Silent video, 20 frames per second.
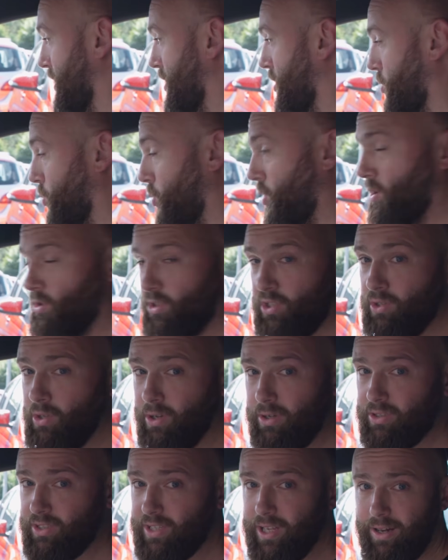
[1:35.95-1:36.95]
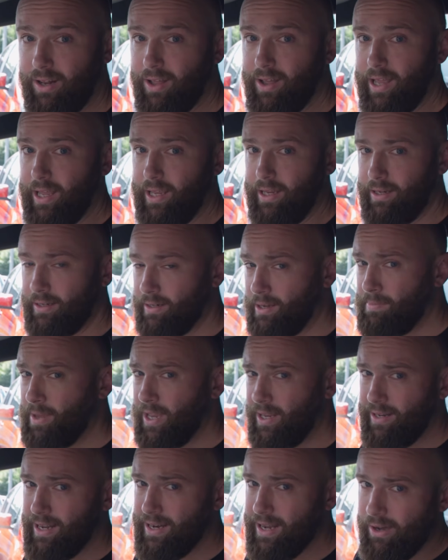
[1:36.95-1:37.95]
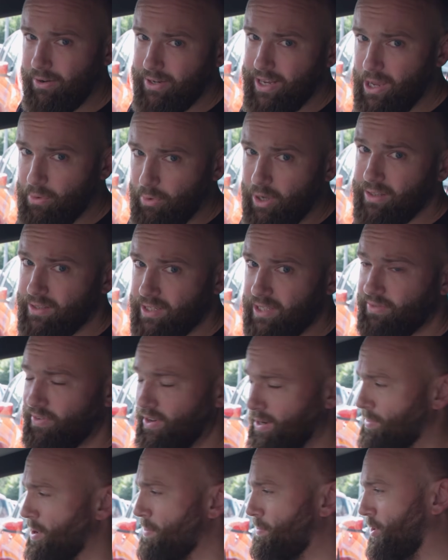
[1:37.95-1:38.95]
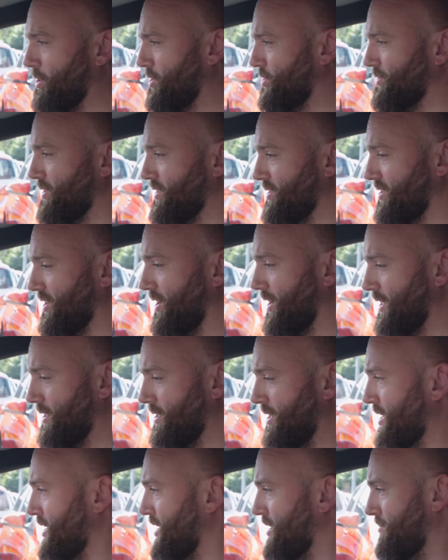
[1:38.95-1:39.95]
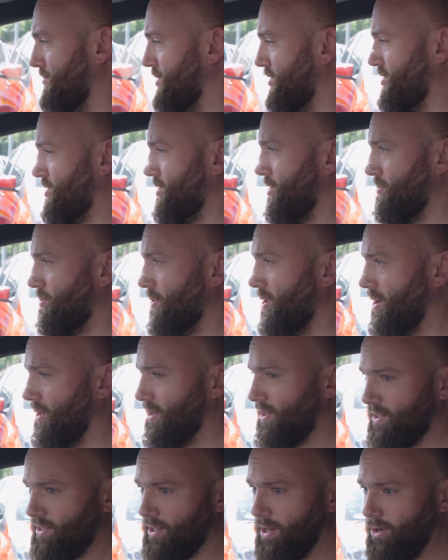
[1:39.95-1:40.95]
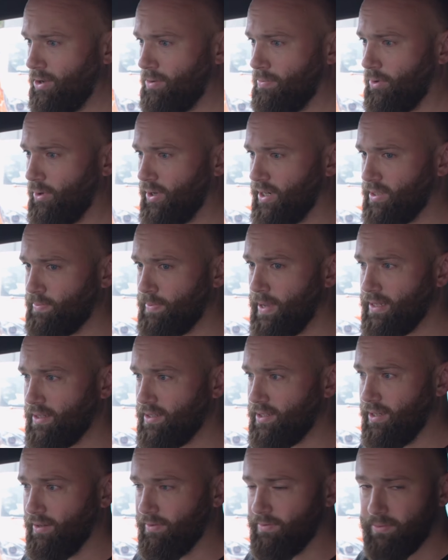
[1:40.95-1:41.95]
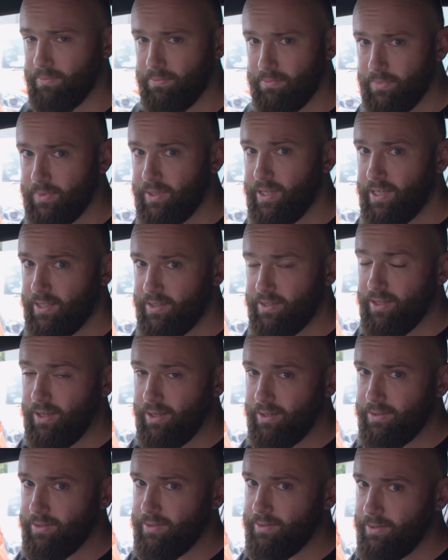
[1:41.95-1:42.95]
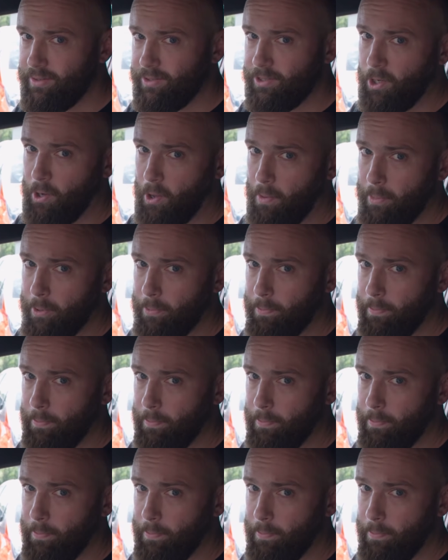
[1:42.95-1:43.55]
What's not to like? I mean, an Audi A1 does feel a bit posher inside, but so what? It's a lot more expensive. This does the job.